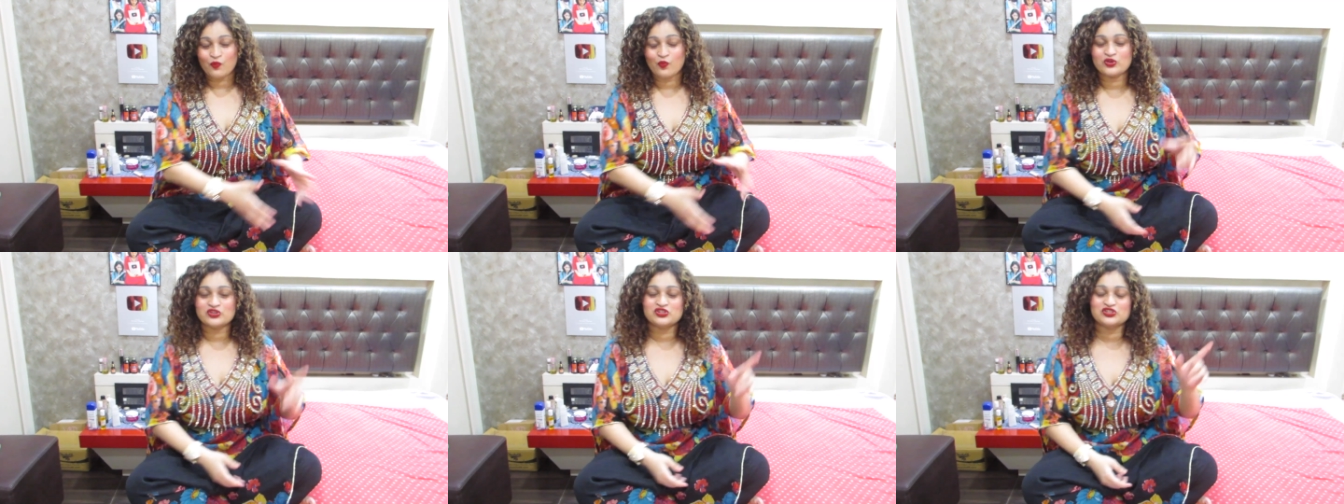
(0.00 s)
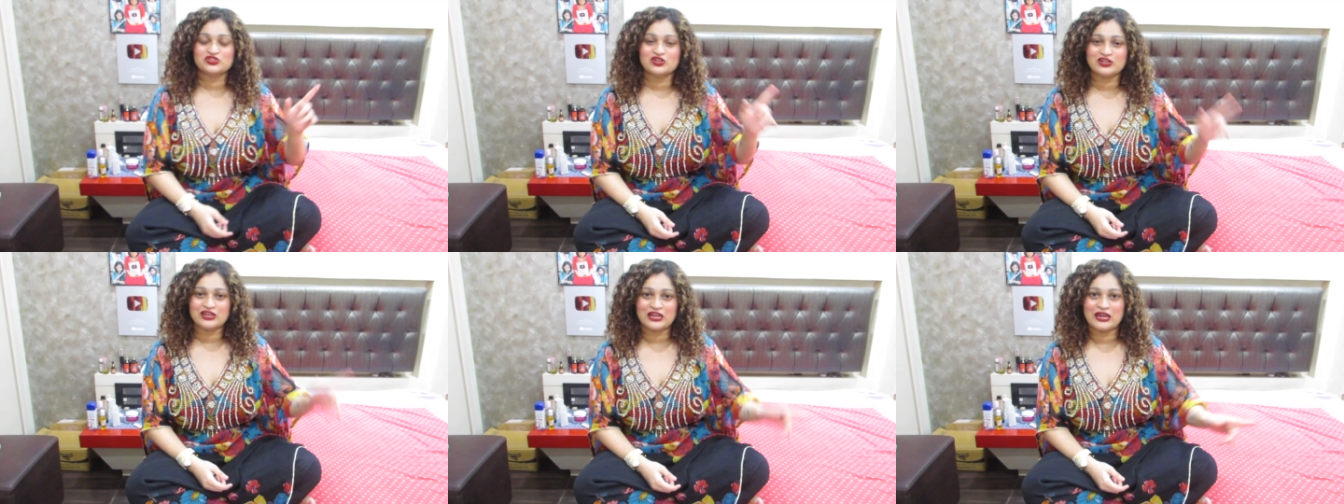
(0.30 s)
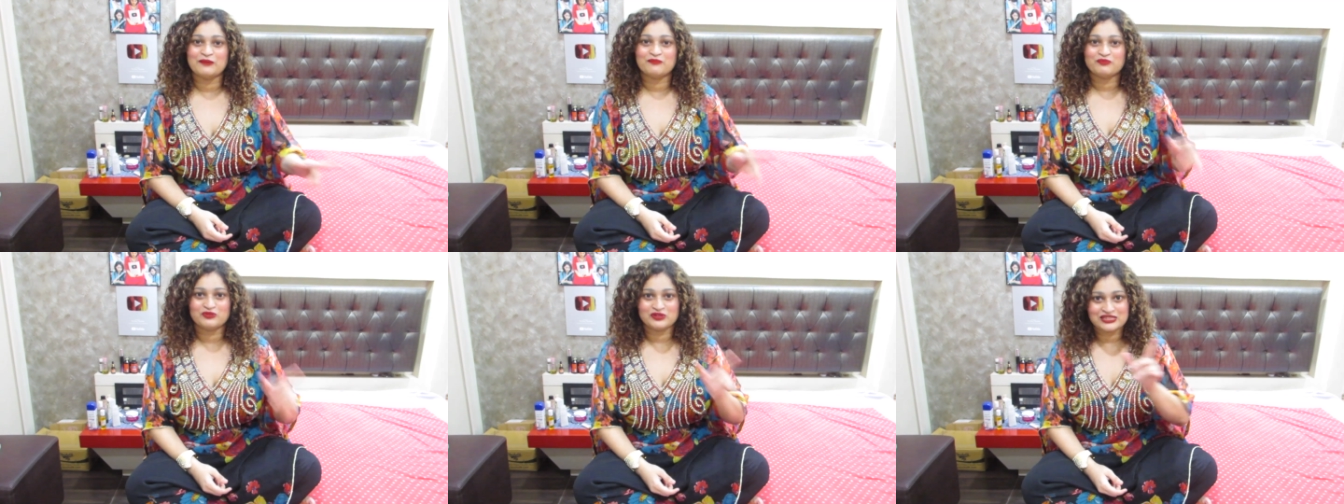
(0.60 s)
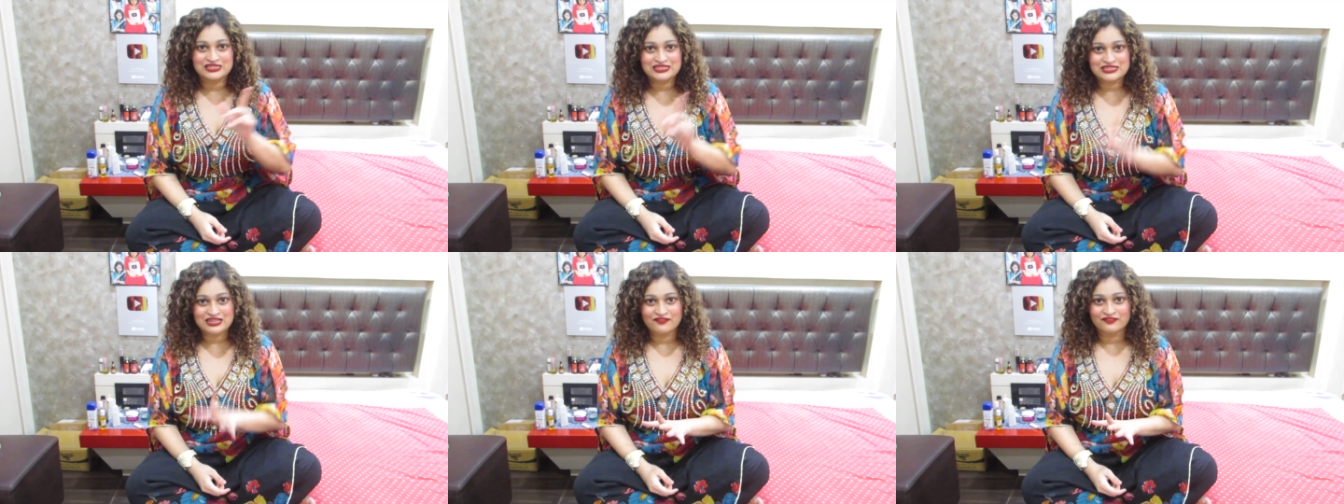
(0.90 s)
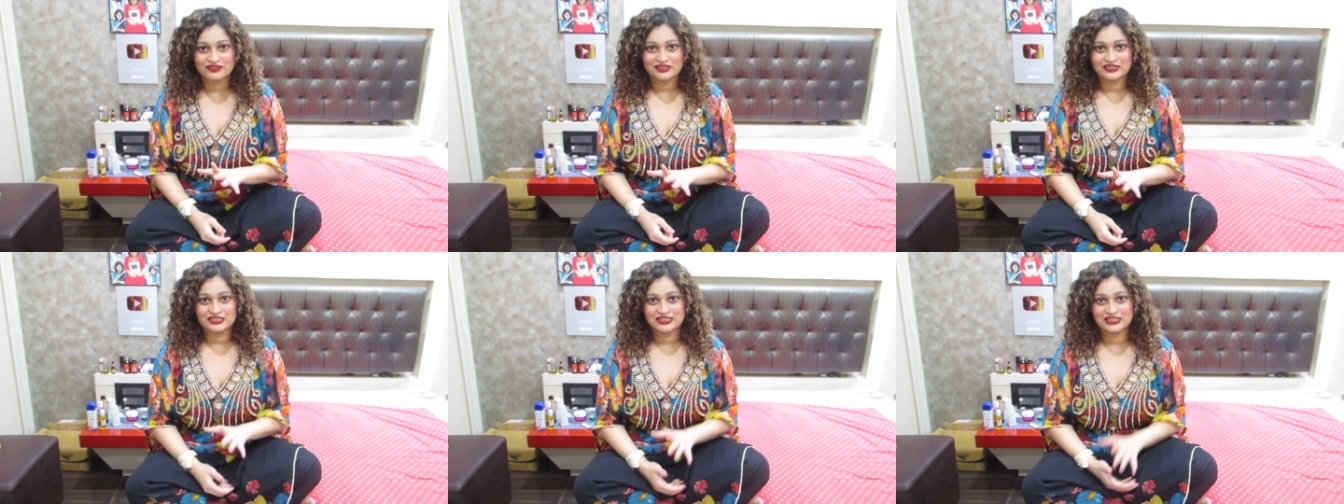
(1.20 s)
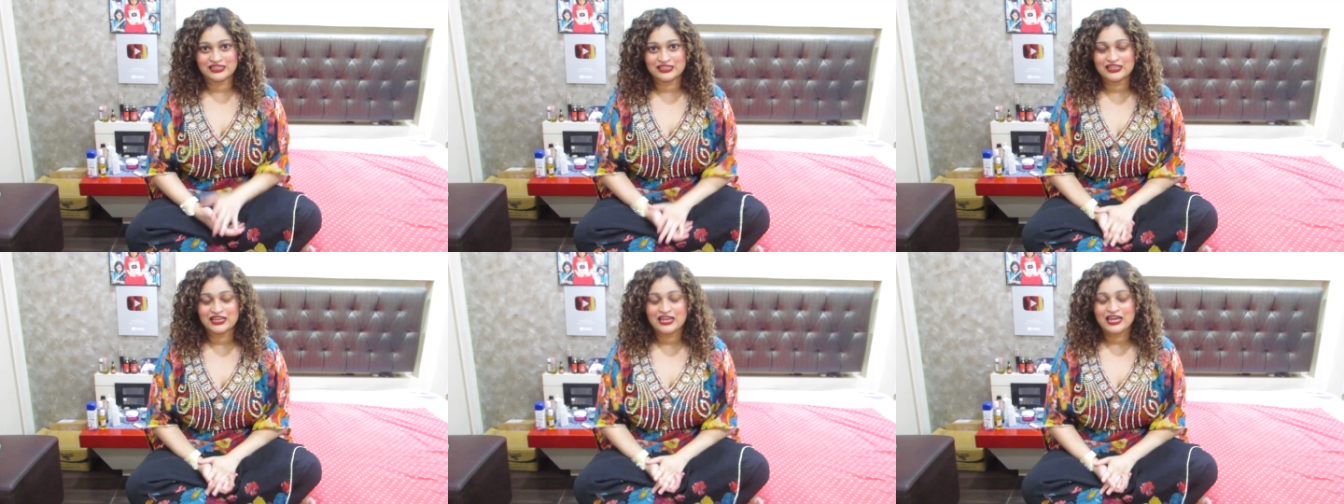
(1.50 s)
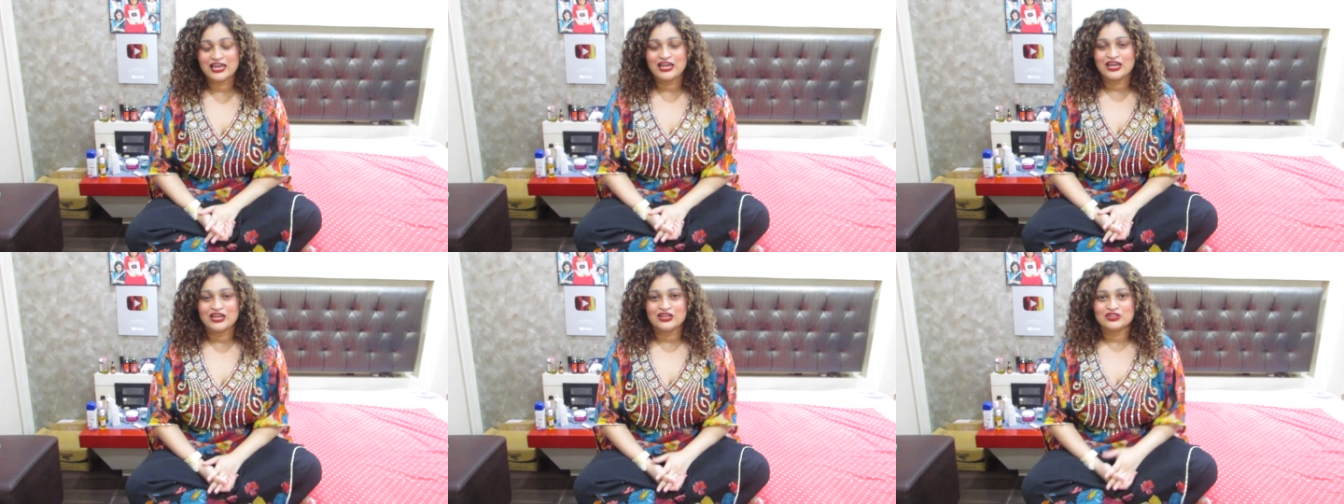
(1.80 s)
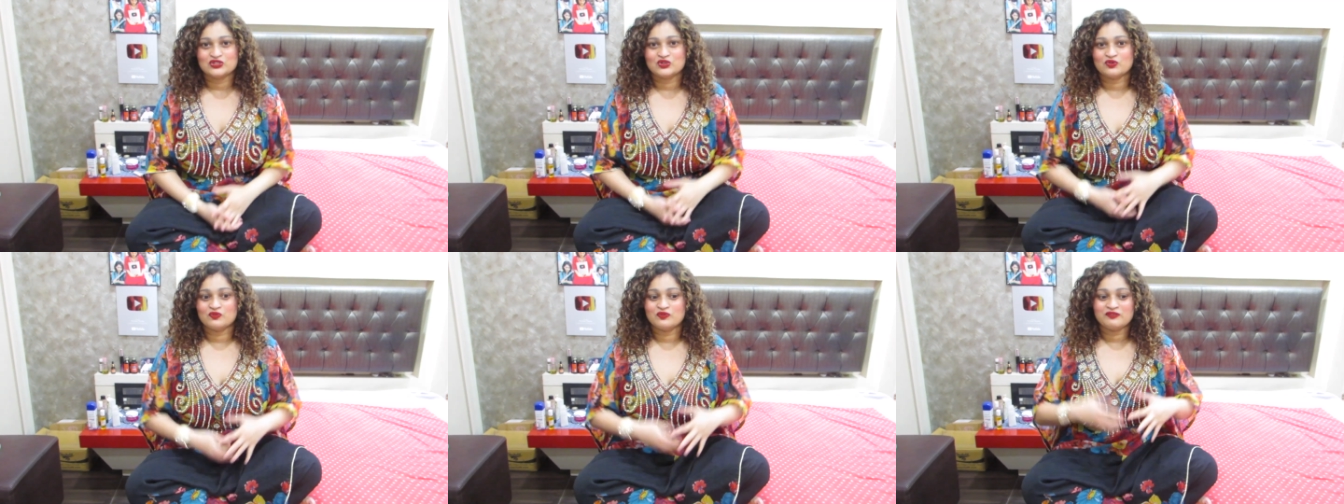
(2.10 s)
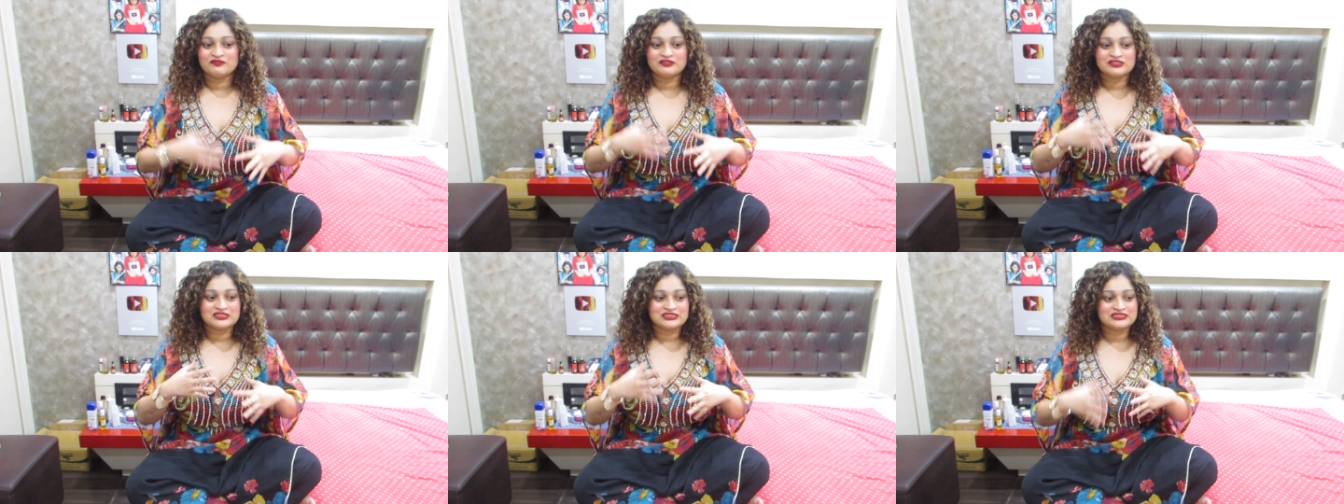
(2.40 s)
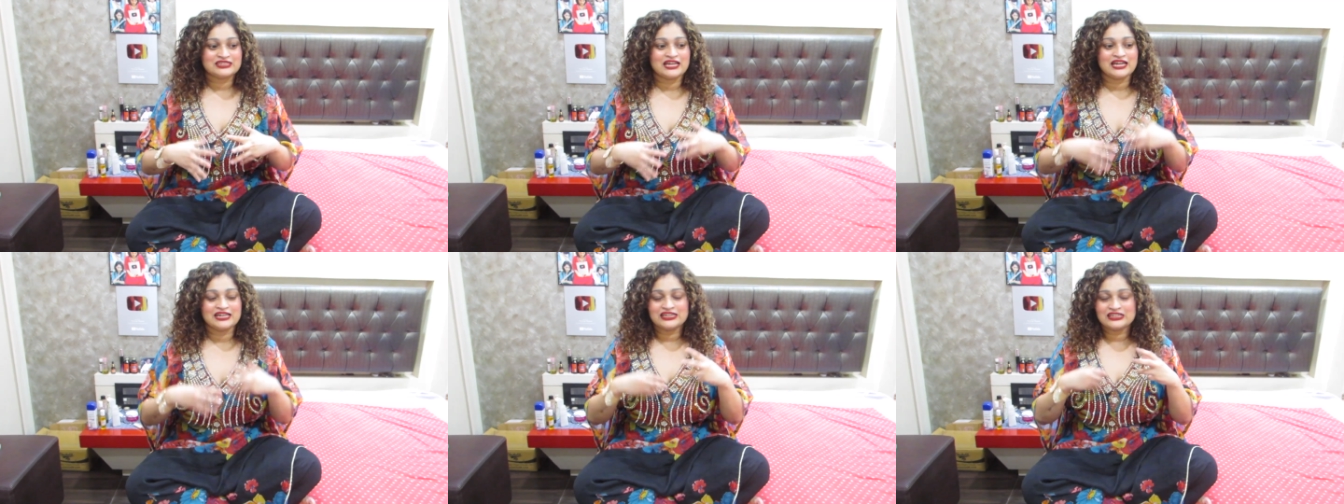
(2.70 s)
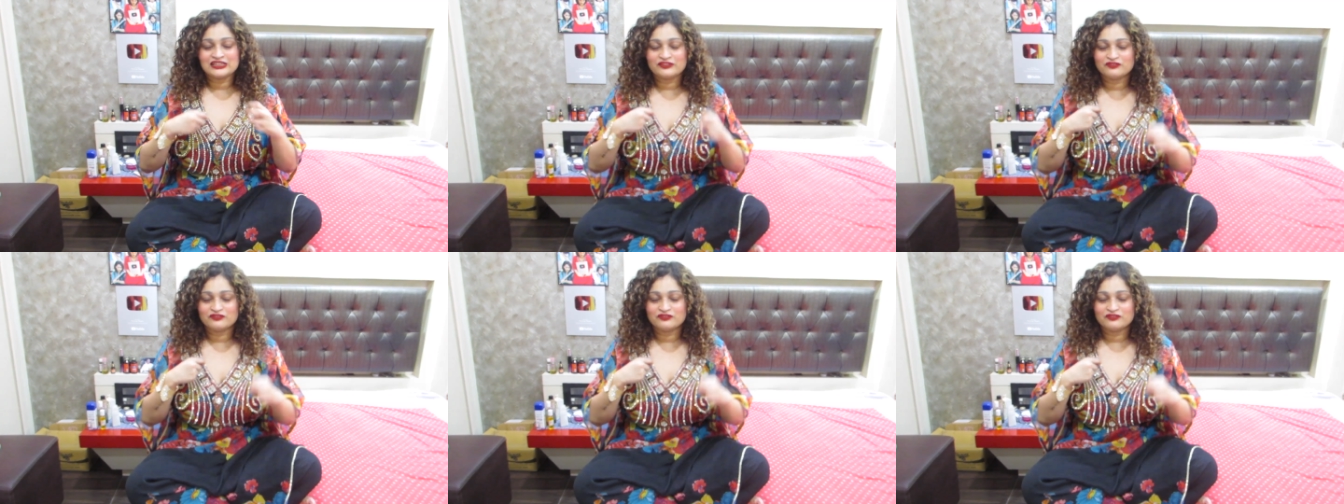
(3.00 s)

which is on April 17th. So we were deciding